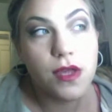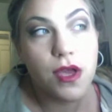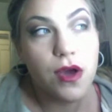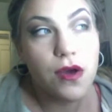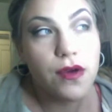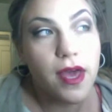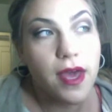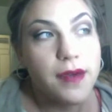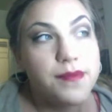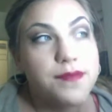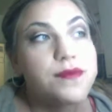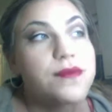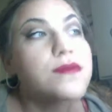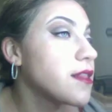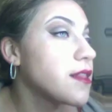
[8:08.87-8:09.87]
Okay,
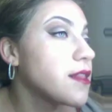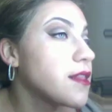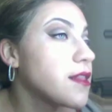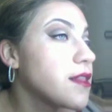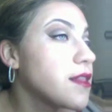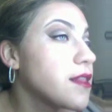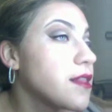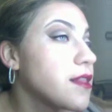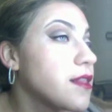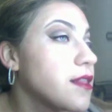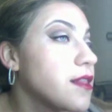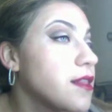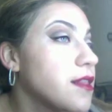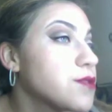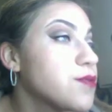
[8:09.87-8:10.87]

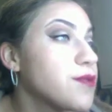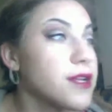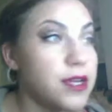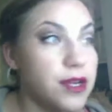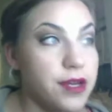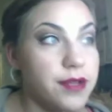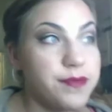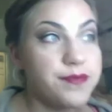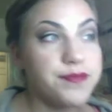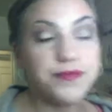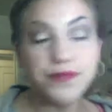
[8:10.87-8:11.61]
that looks pretty good.